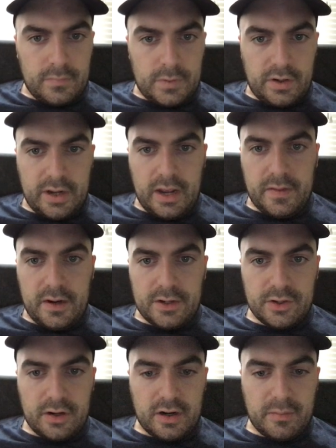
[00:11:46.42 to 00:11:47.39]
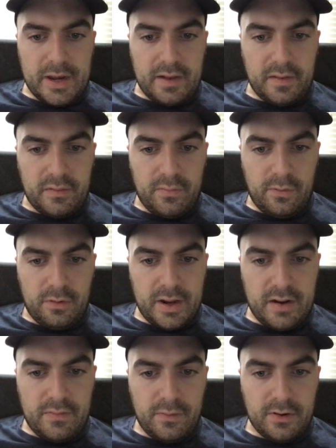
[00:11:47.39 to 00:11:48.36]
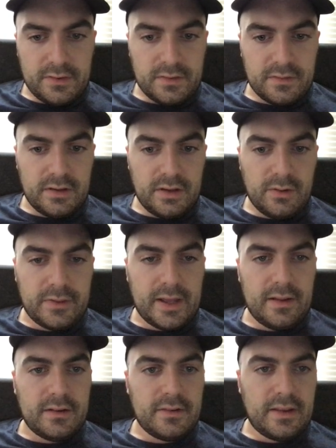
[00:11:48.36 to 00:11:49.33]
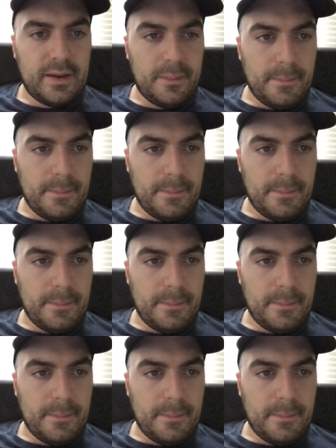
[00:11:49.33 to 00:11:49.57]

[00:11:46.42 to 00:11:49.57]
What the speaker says: Okay, and then it should automatically format it for us. Let's see what that looks like.